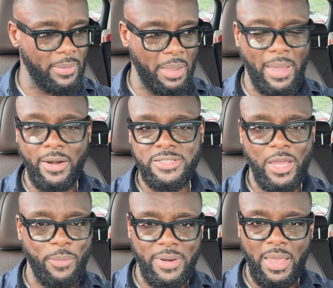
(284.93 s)
I'm out of
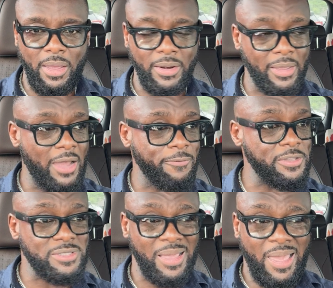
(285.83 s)
town right now at a
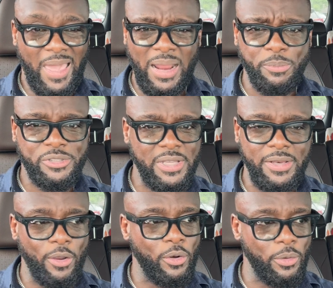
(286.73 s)
conference, and I'm sitting
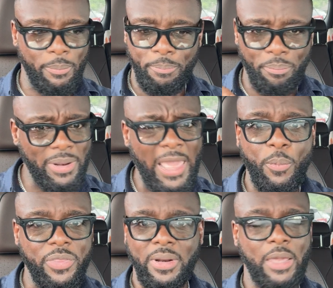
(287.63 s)
there playing
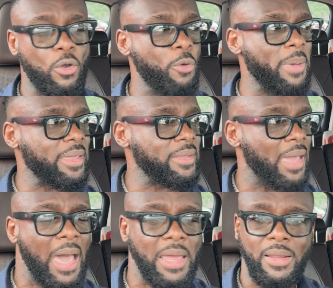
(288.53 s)
with it like, oh my
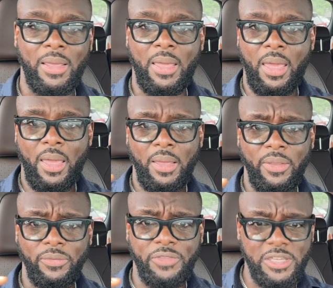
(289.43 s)
God,
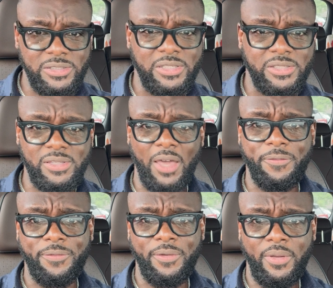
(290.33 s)
this is the stuff
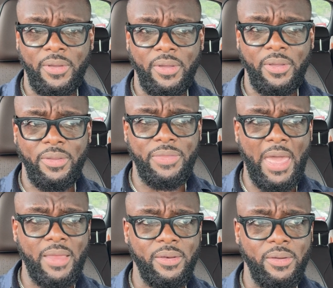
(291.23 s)
that